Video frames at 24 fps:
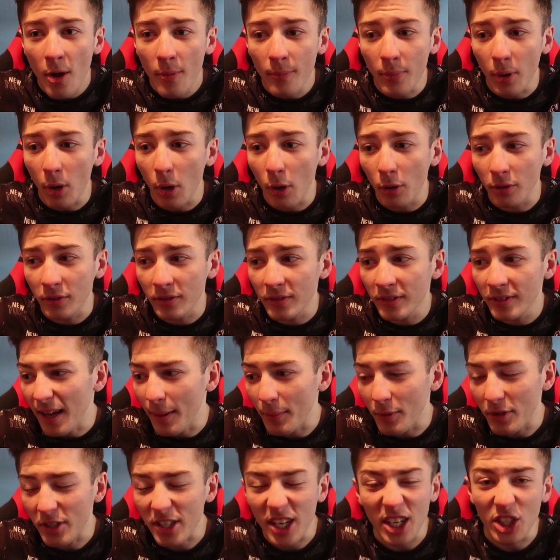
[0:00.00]
but I'm
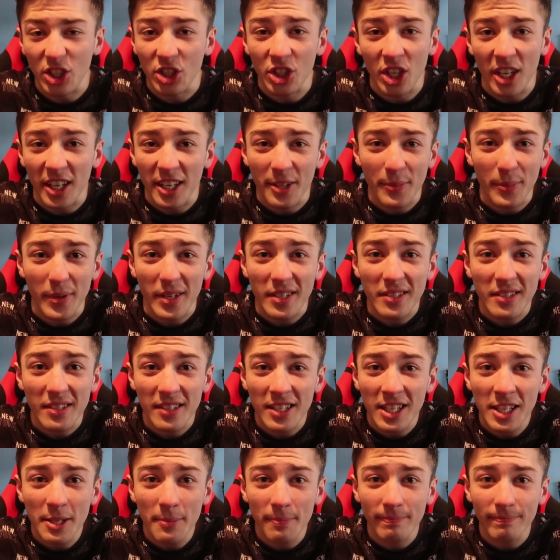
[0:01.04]
just kind of shit at it
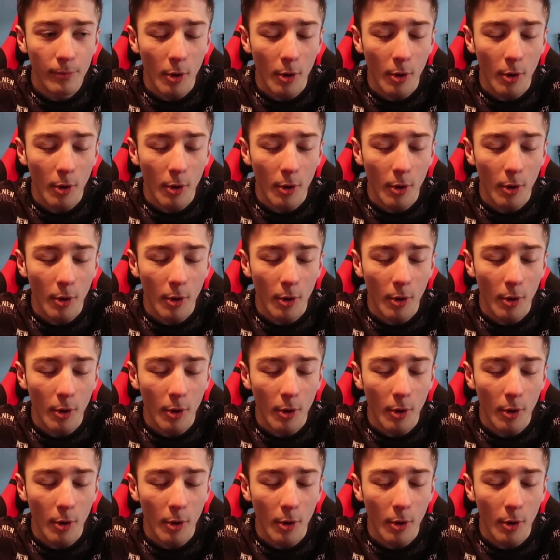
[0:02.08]
basically.